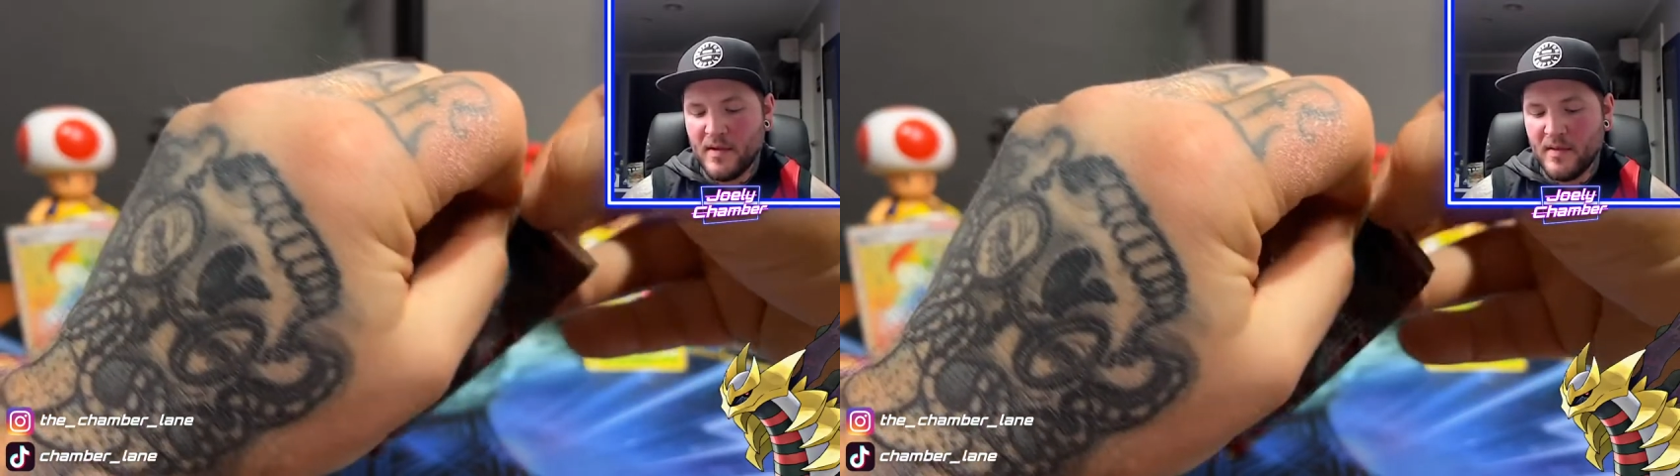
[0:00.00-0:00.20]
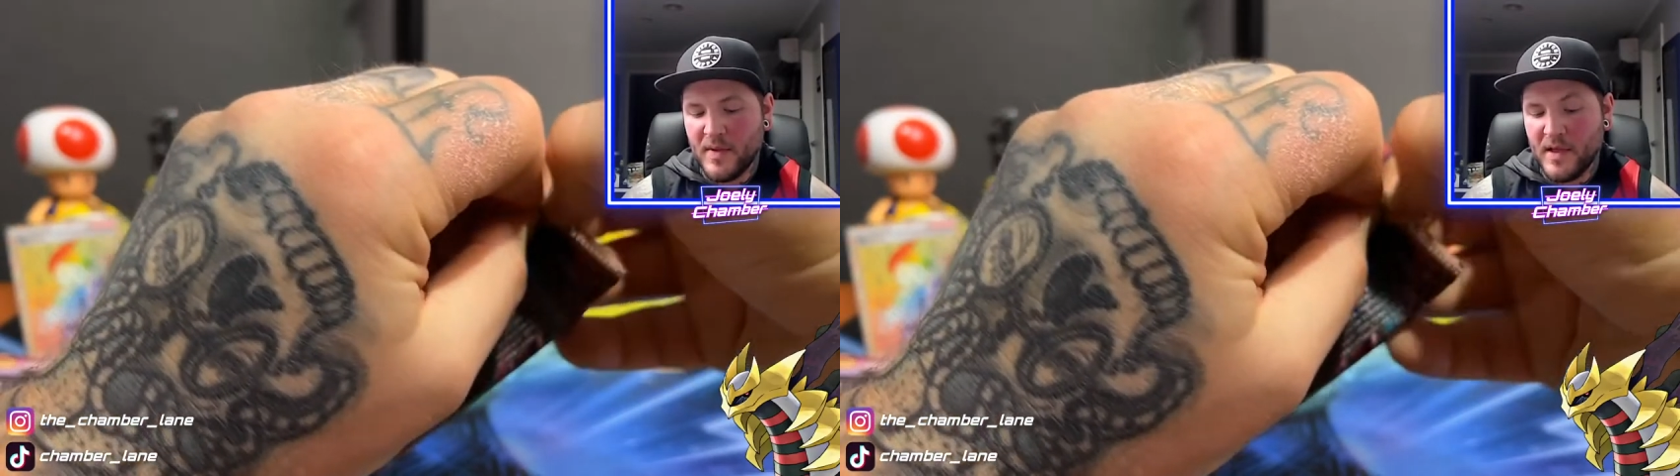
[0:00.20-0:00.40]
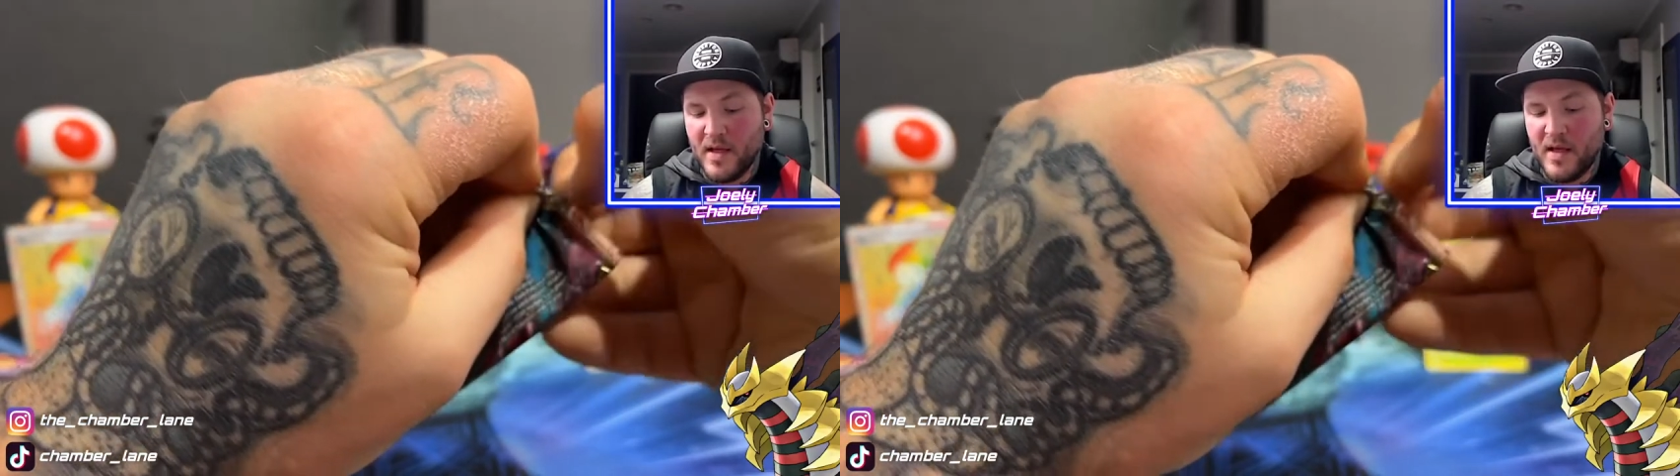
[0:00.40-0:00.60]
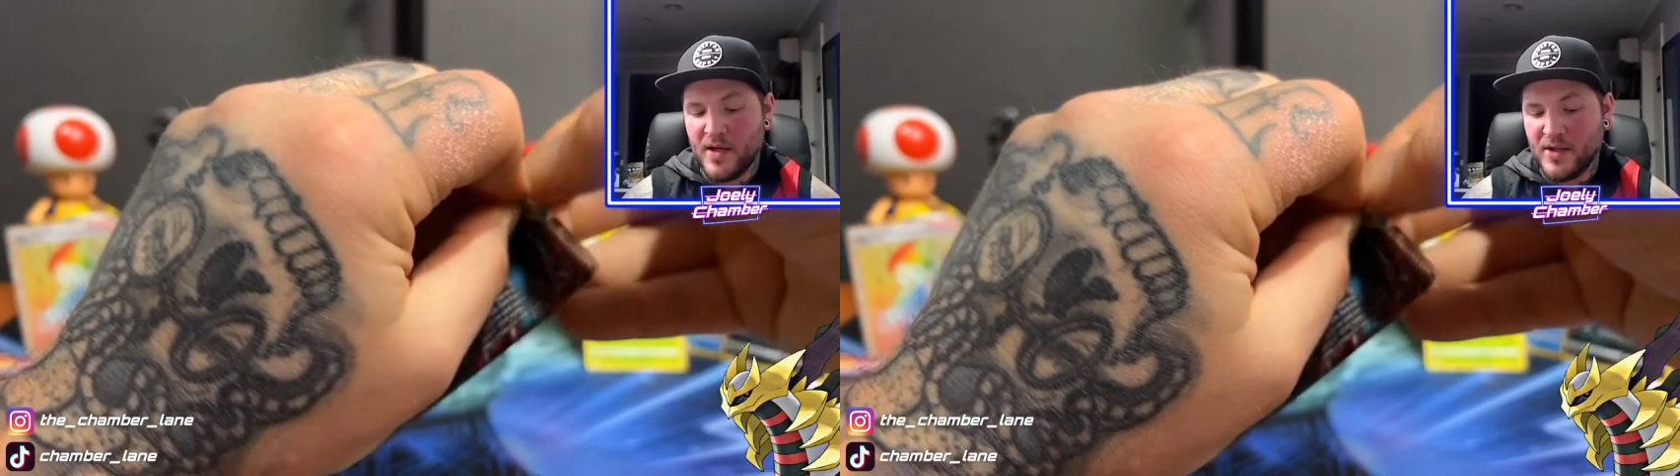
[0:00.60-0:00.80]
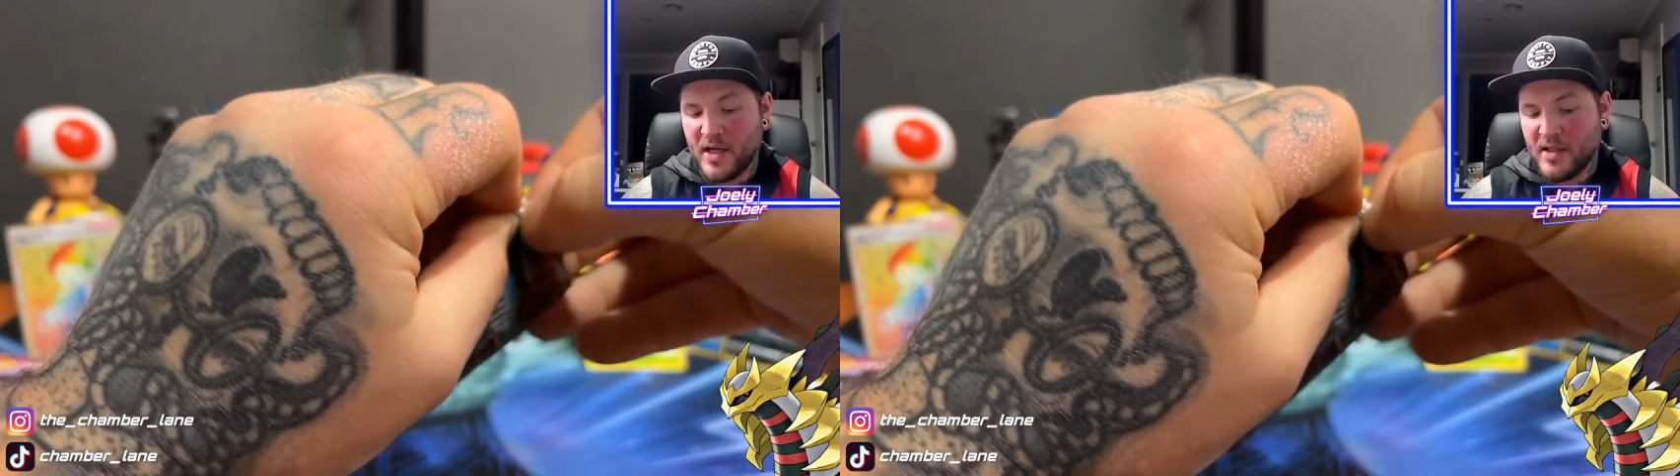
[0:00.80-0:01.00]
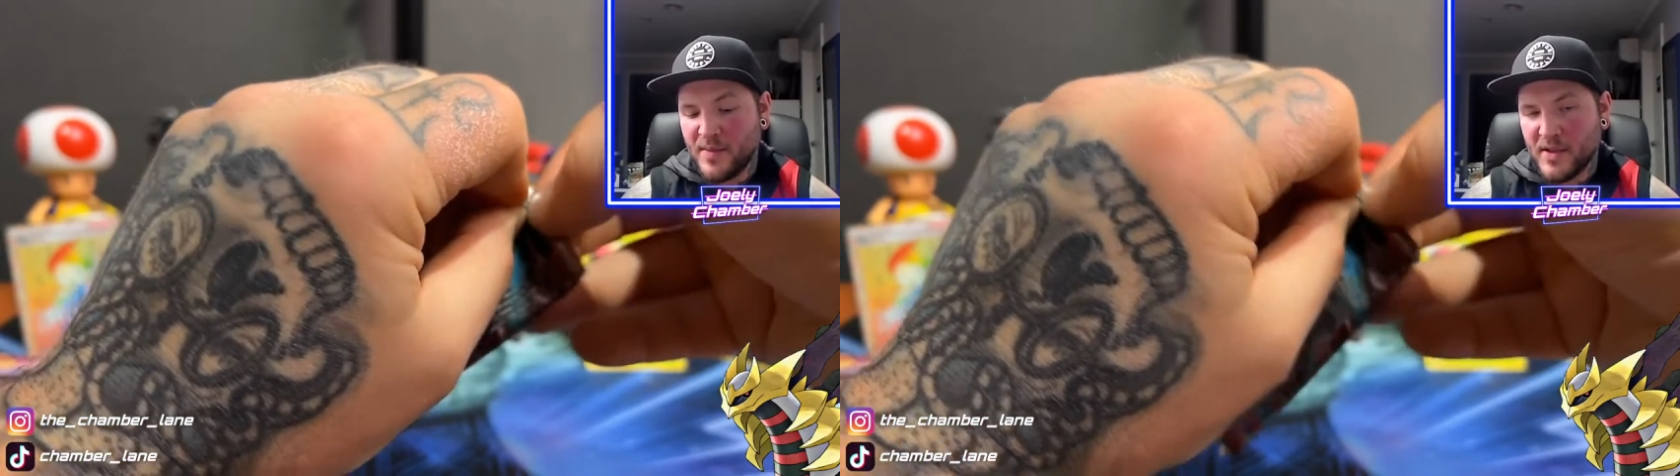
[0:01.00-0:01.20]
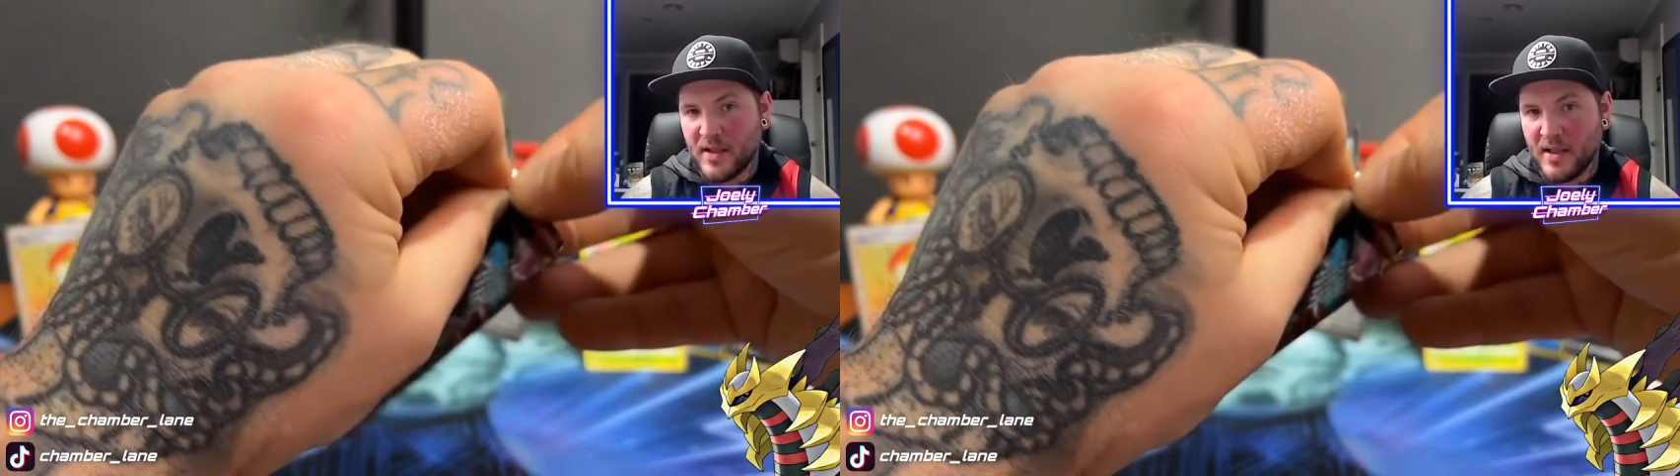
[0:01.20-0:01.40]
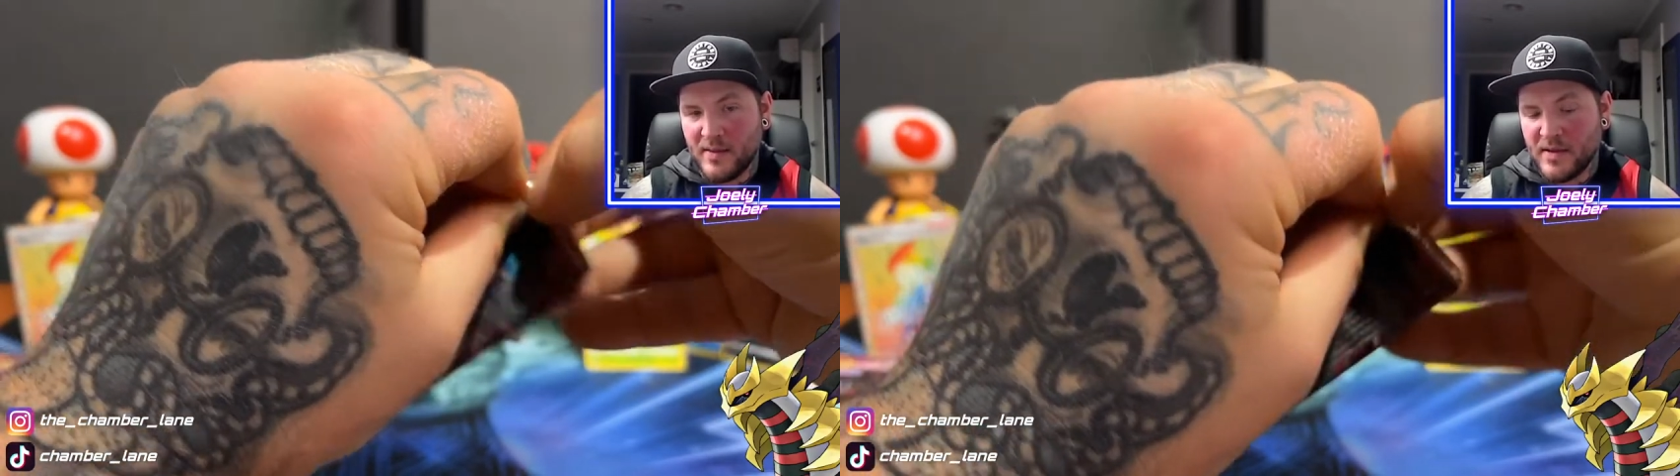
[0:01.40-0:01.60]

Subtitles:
But yeah, shout out to Boss Collectibles.